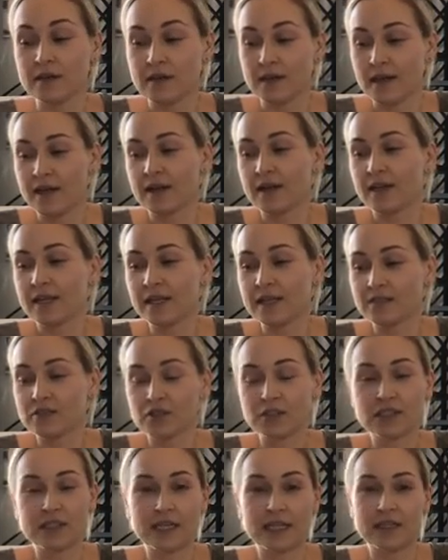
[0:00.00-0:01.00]
And I can't
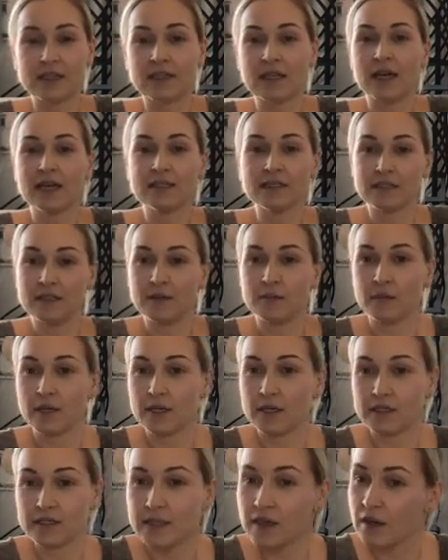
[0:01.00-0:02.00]
just, like, lie to them. I'm not
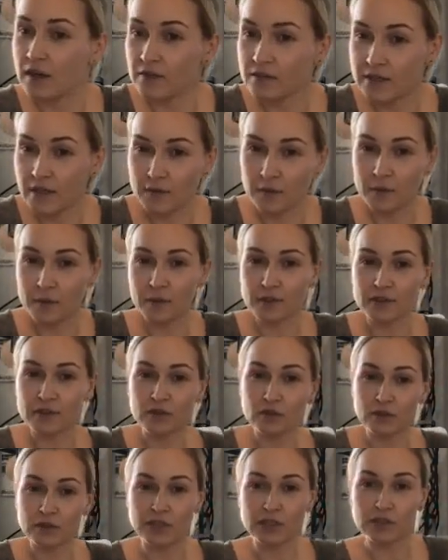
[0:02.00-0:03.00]
going to tell them I'm a
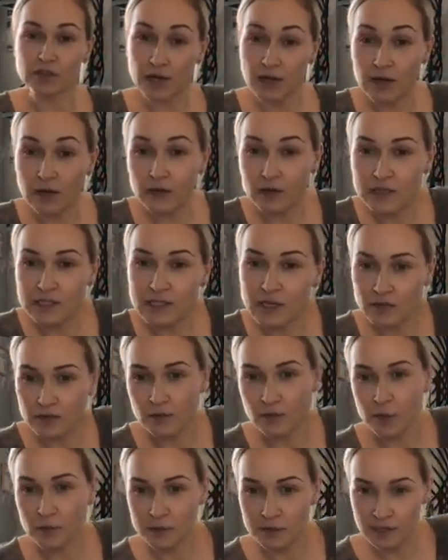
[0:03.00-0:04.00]
school teacher. I always tell them
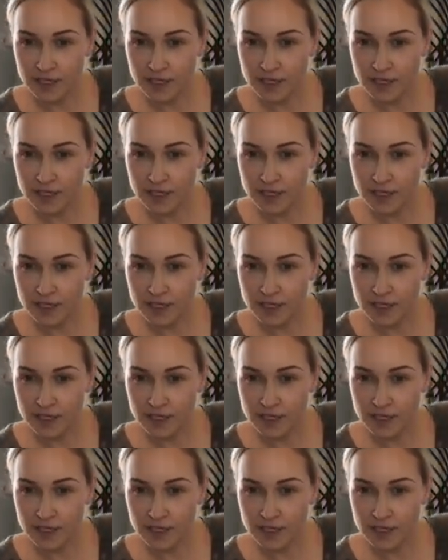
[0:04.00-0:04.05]
I'm in the